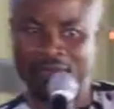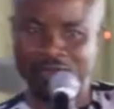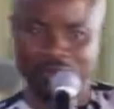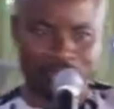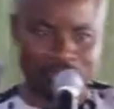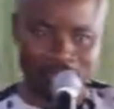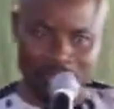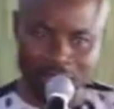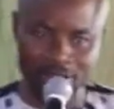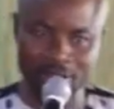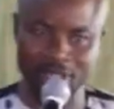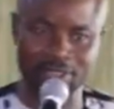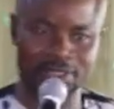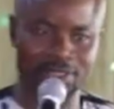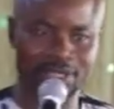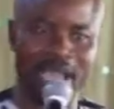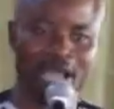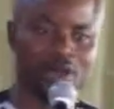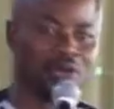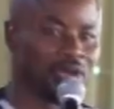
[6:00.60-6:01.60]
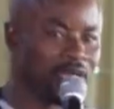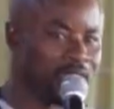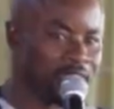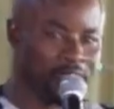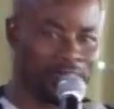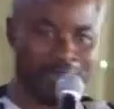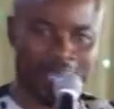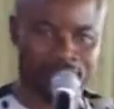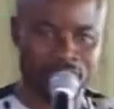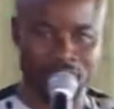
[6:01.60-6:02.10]
could have done it, and only
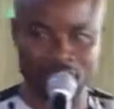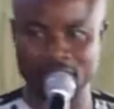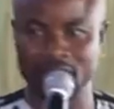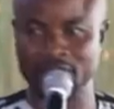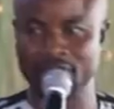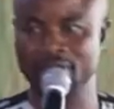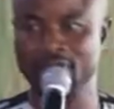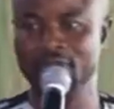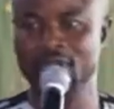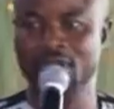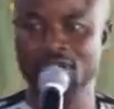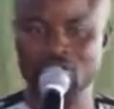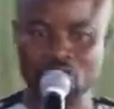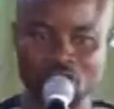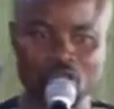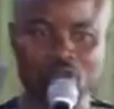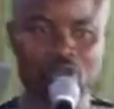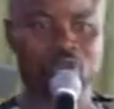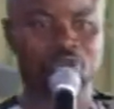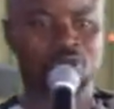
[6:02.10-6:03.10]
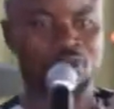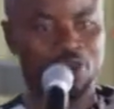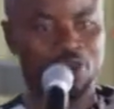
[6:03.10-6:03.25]
Him have done it. So to